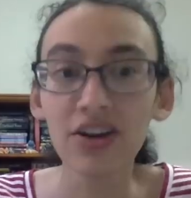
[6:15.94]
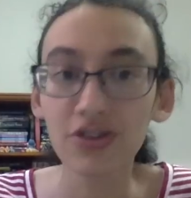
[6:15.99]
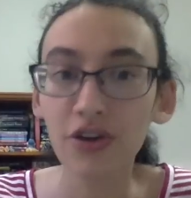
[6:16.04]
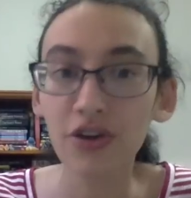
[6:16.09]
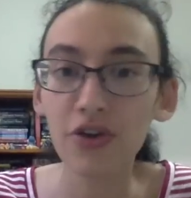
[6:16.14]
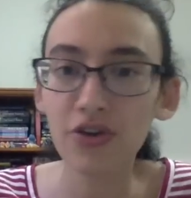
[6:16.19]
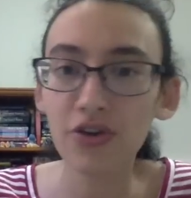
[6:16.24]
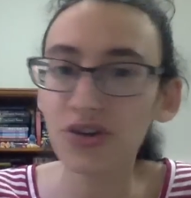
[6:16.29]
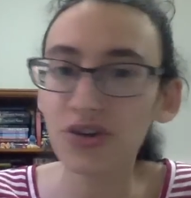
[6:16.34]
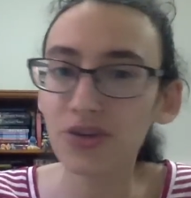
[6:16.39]

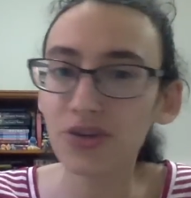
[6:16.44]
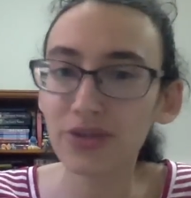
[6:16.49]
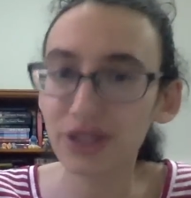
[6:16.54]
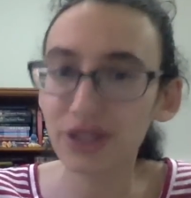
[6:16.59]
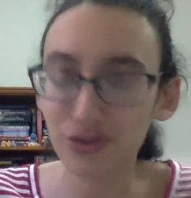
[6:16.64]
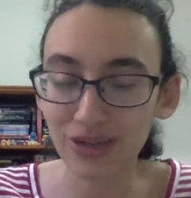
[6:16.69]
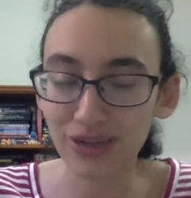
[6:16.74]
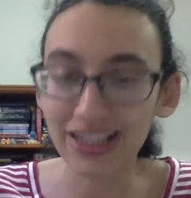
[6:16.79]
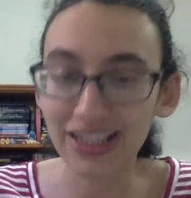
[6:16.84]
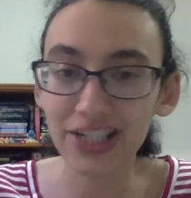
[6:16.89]
Goku and
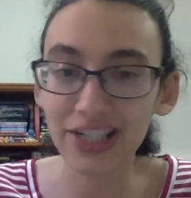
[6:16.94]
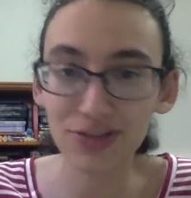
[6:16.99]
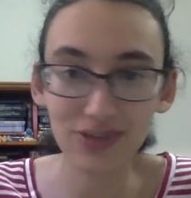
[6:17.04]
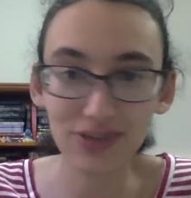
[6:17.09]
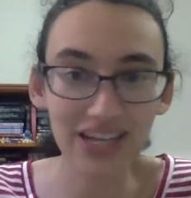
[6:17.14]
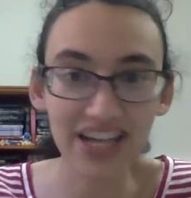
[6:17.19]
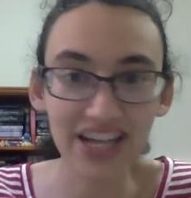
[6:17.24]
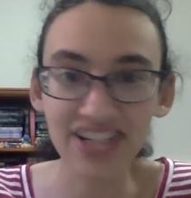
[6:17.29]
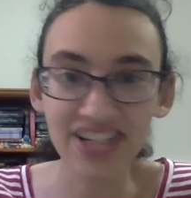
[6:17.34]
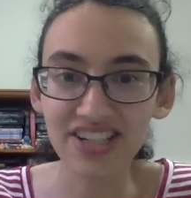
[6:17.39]
Krillin's
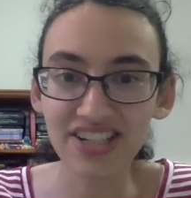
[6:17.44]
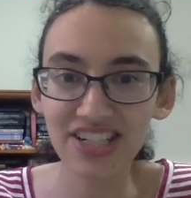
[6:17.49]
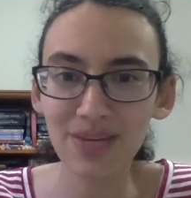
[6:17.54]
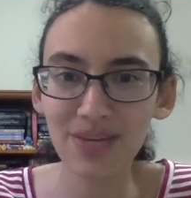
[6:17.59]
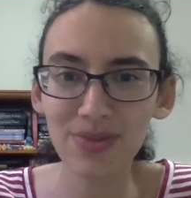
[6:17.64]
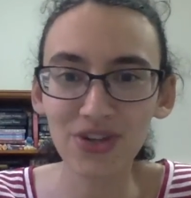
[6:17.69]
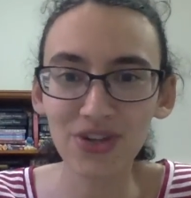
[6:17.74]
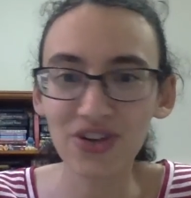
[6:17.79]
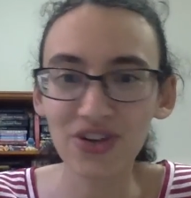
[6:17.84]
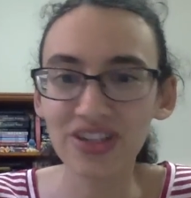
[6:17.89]

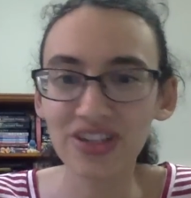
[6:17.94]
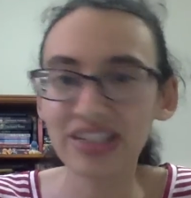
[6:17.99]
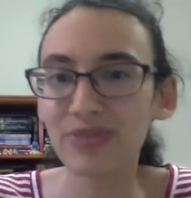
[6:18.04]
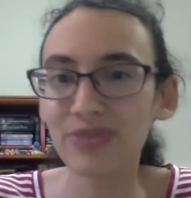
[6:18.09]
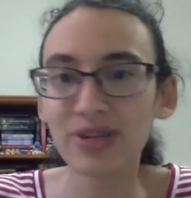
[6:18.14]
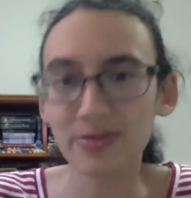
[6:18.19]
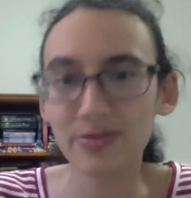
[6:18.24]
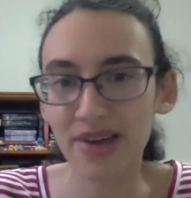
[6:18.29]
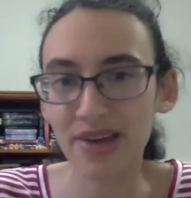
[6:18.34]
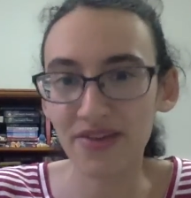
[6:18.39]
relationship is honestly
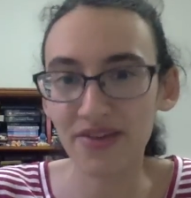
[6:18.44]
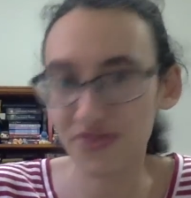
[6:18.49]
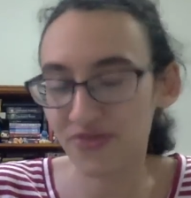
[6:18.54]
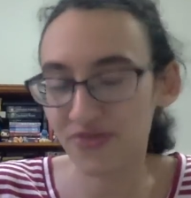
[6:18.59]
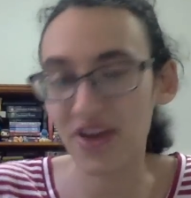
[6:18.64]
one of my